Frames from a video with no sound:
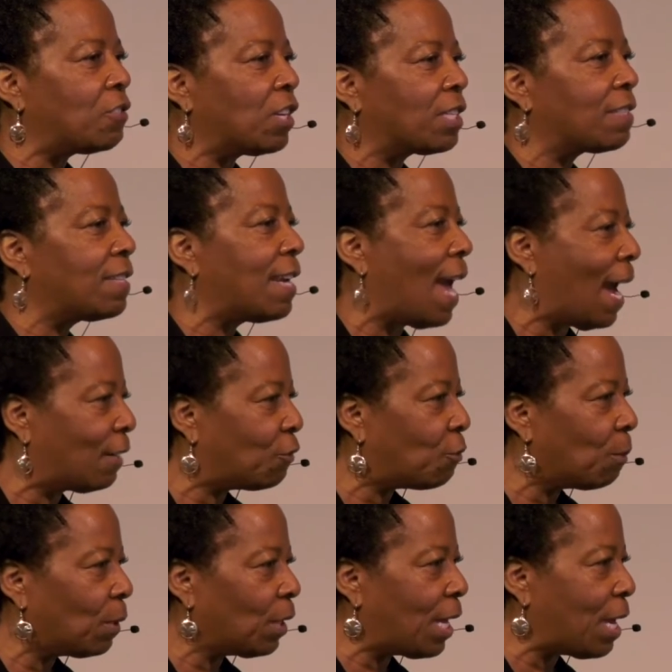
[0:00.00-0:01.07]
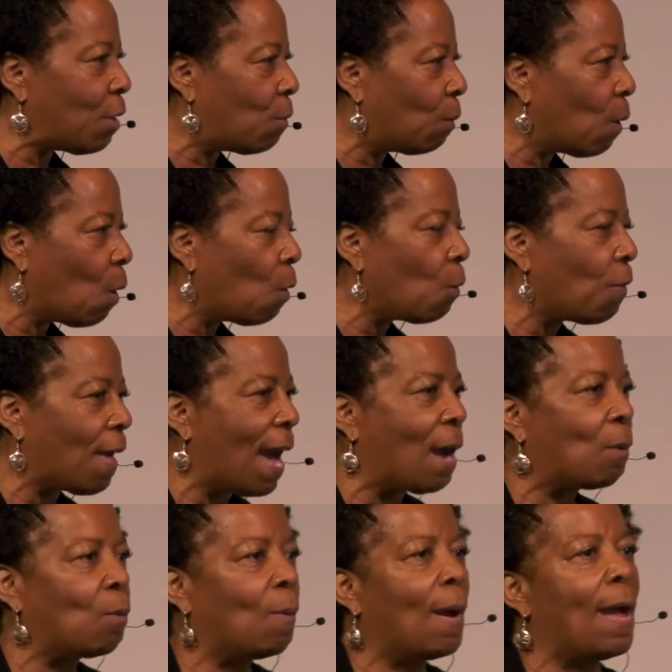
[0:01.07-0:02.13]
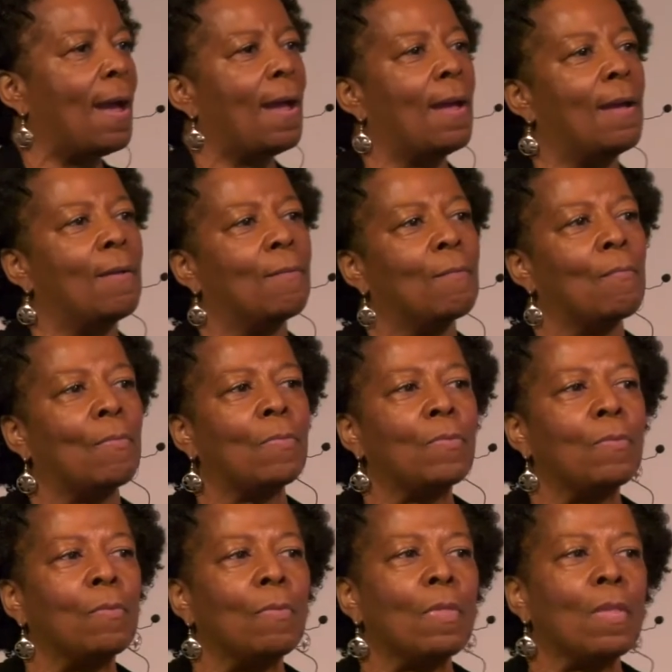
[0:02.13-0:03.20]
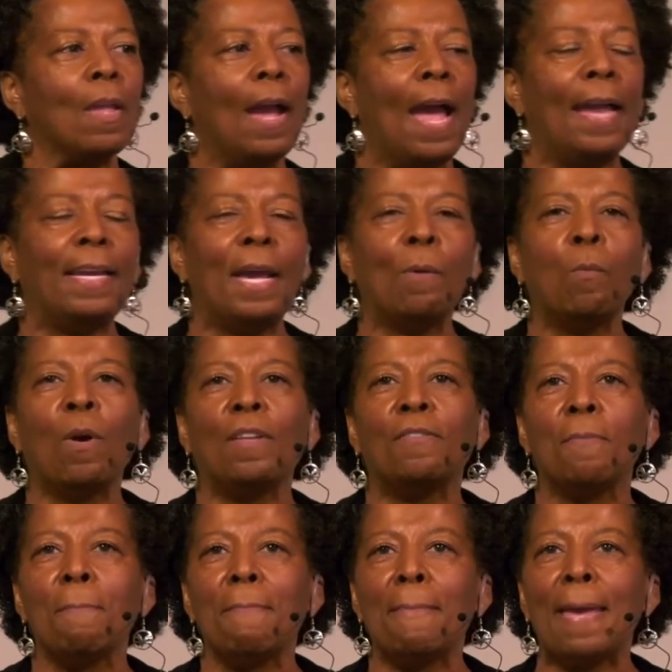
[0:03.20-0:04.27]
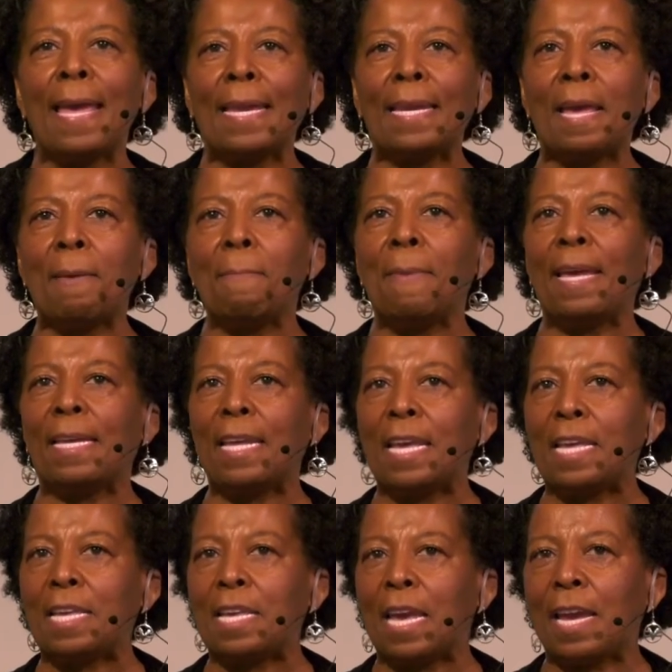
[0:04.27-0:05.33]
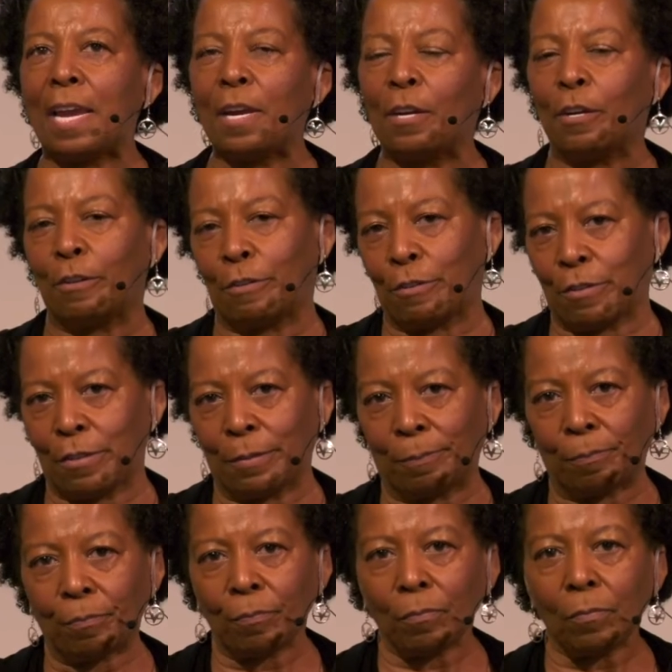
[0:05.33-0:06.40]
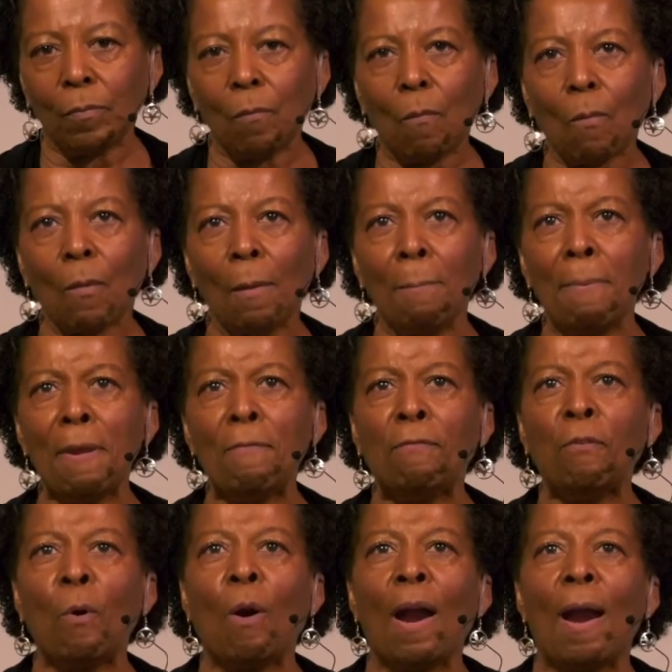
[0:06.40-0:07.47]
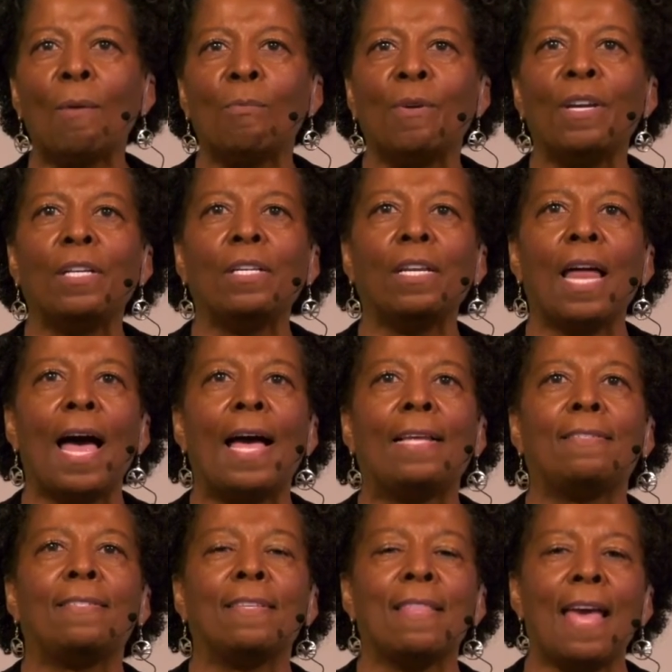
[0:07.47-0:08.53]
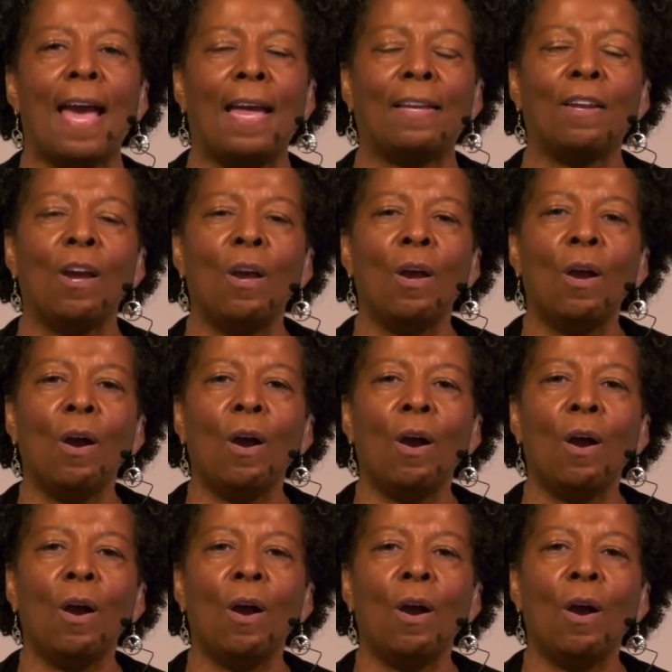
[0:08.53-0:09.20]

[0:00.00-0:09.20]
They just naturally grow that way. And it was many, many years before I realized that